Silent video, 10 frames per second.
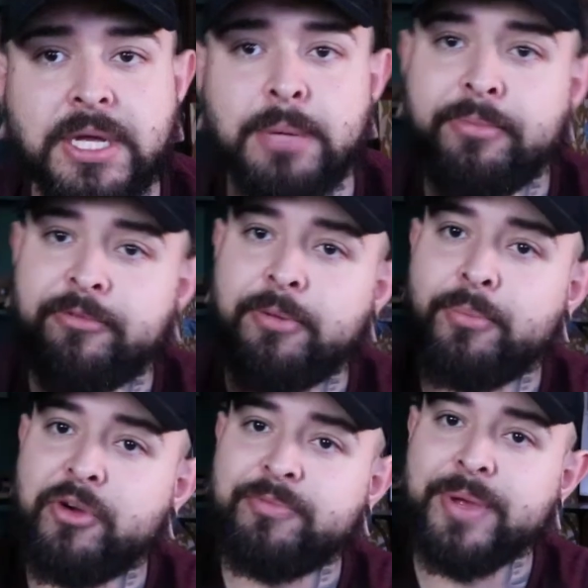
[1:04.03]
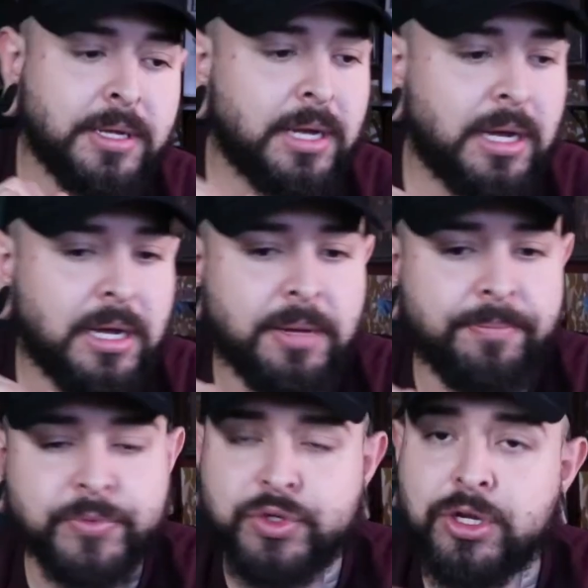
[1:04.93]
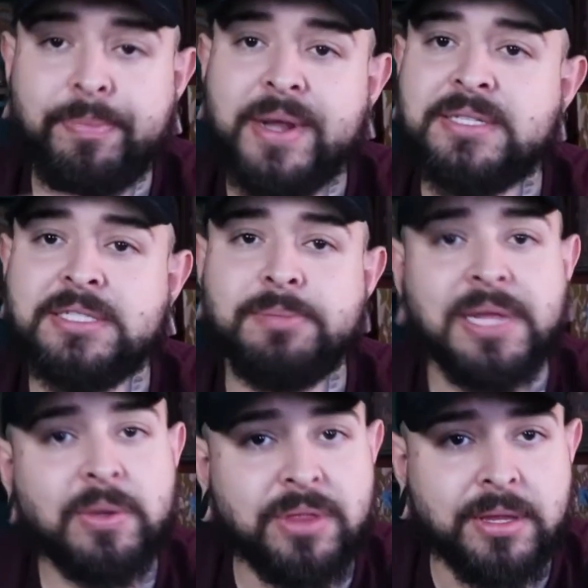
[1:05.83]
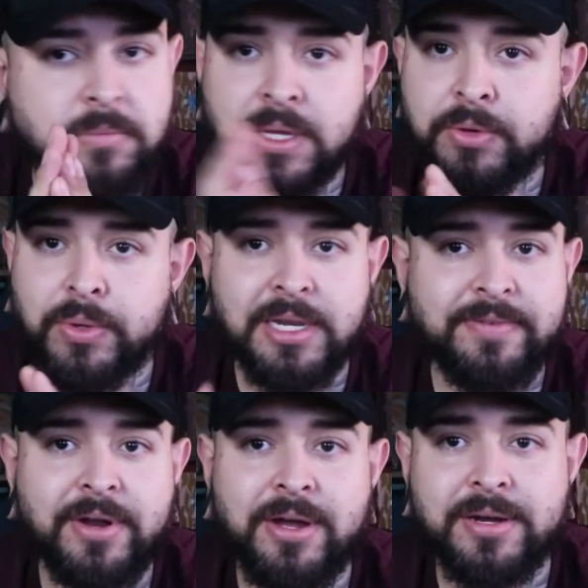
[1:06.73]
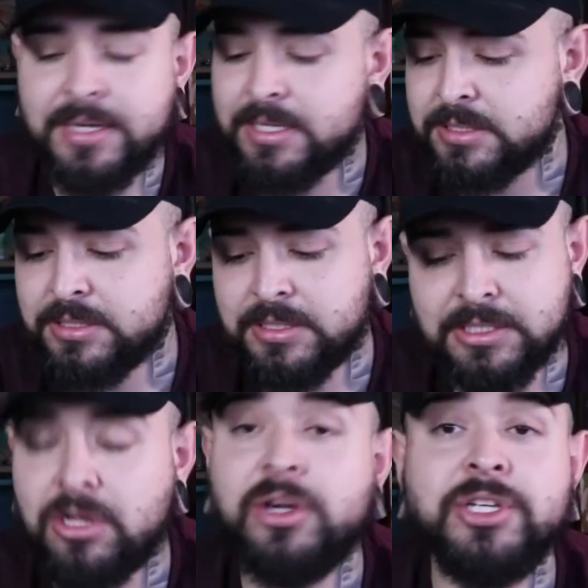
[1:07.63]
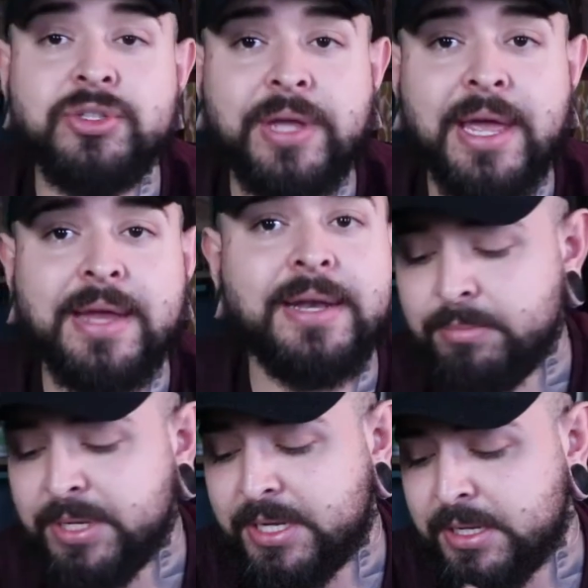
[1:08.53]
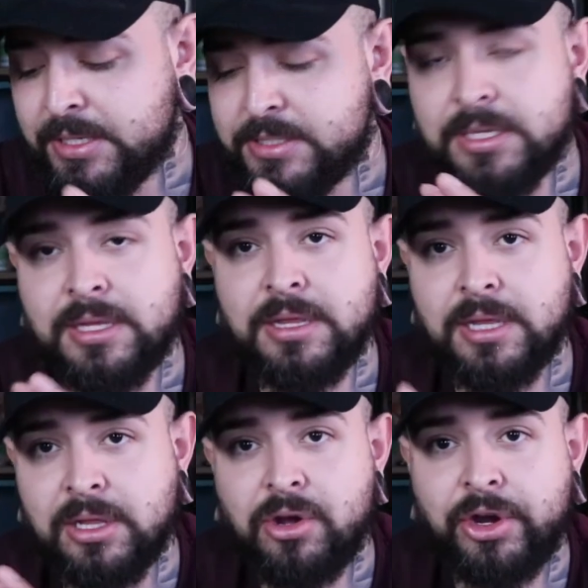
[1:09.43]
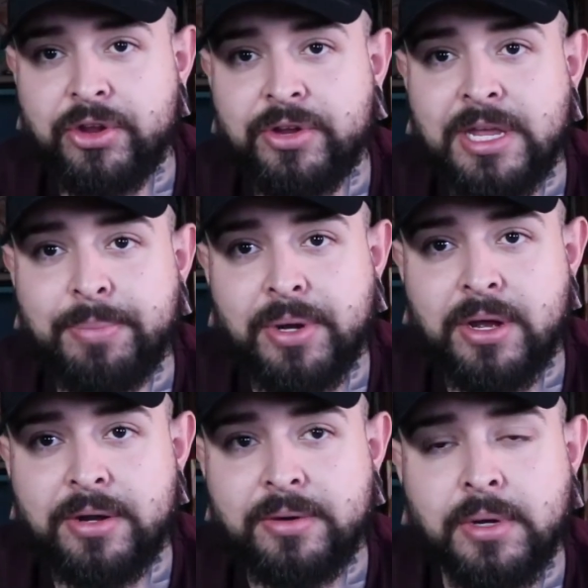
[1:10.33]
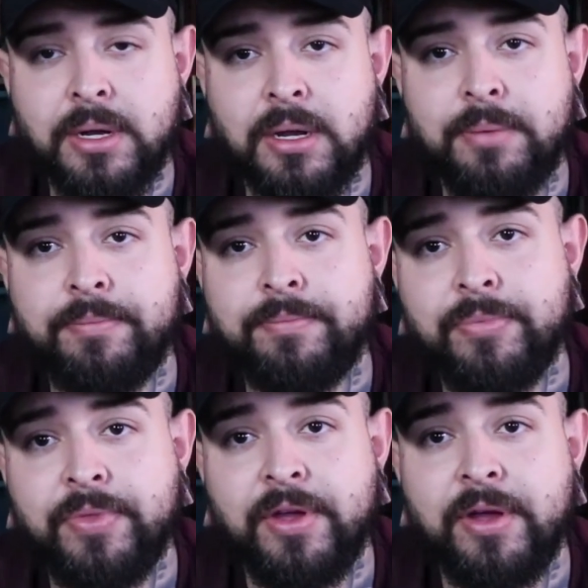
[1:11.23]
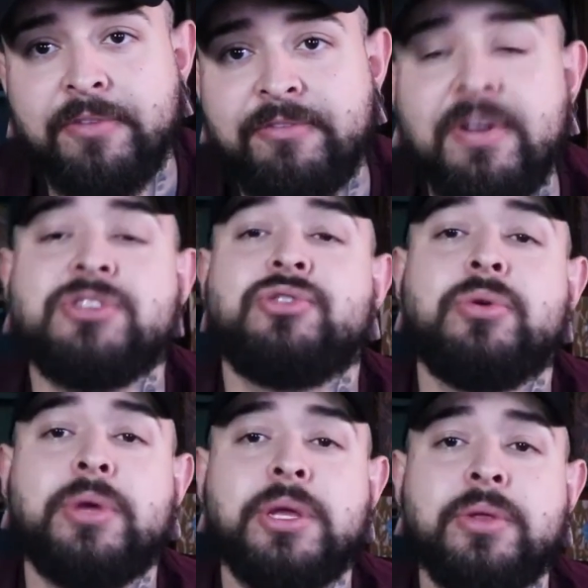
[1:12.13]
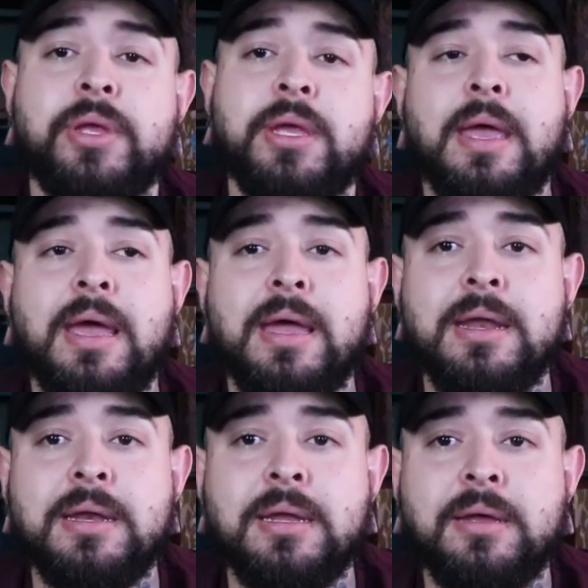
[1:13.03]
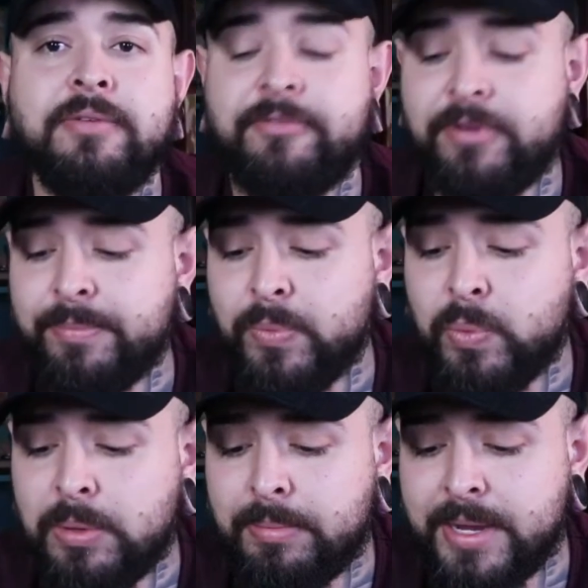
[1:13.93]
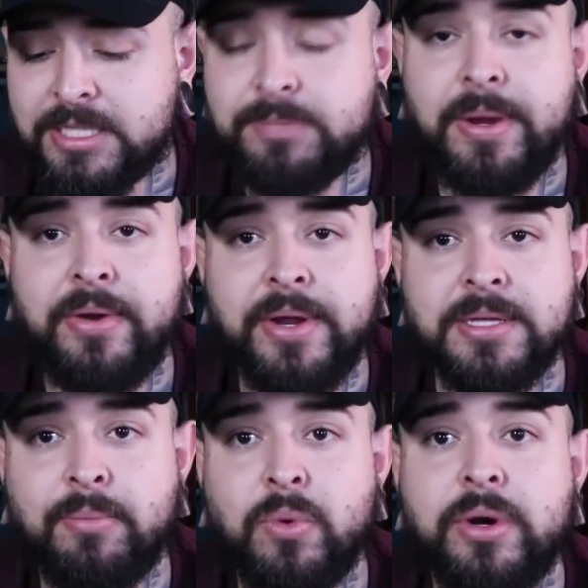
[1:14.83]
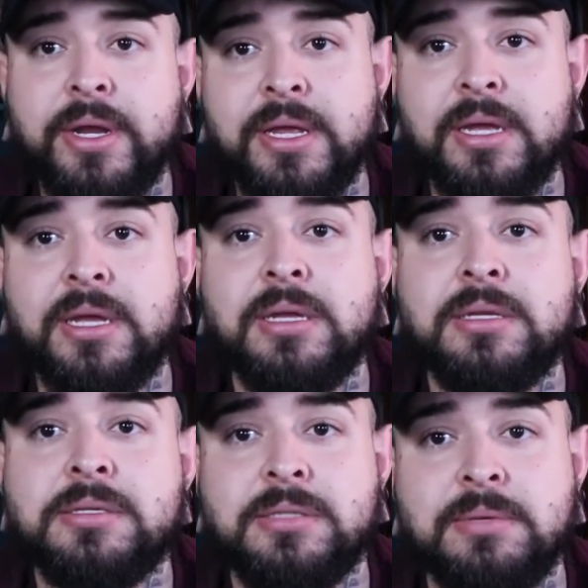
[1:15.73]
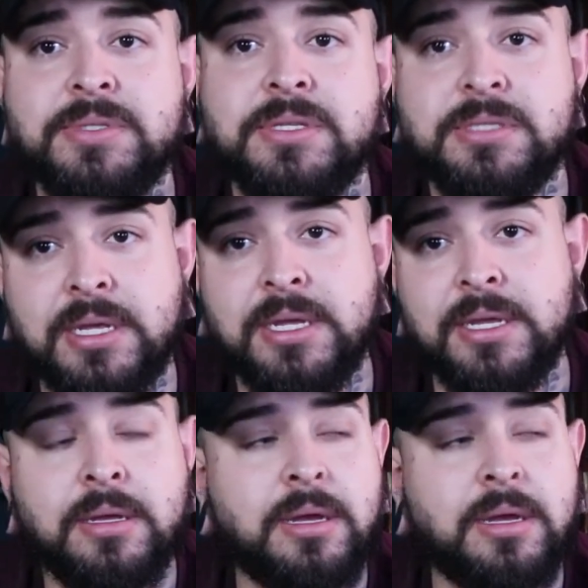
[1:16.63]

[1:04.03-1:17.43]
up from movement. Do your best not to play with it. You want to leave it on as long as you can, because the longer you keep it on, the faster it'll heal it. And from my experience, more ink seems to stay in.